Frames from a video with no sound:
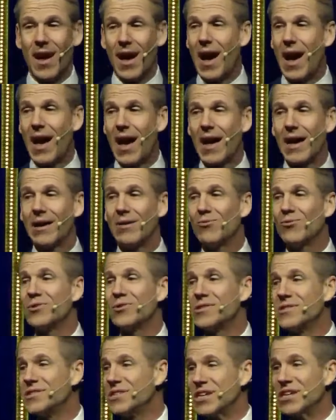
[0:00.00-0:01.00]
I
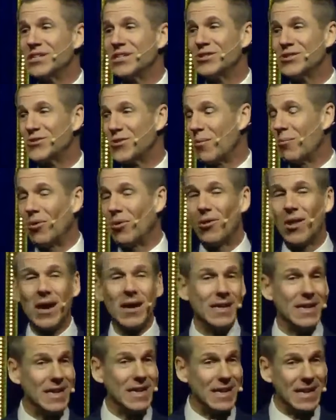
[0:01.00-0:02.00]
was in trouble. I
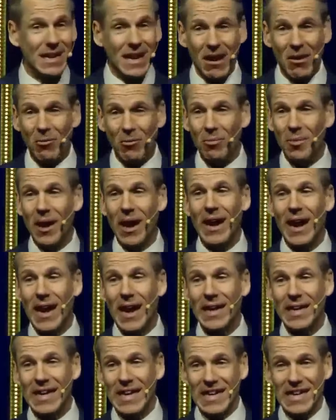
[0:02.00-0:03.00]
needed help, and I
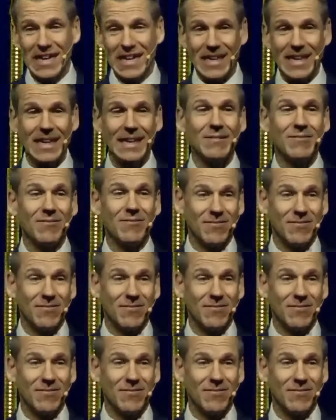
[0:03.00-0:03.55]
needed it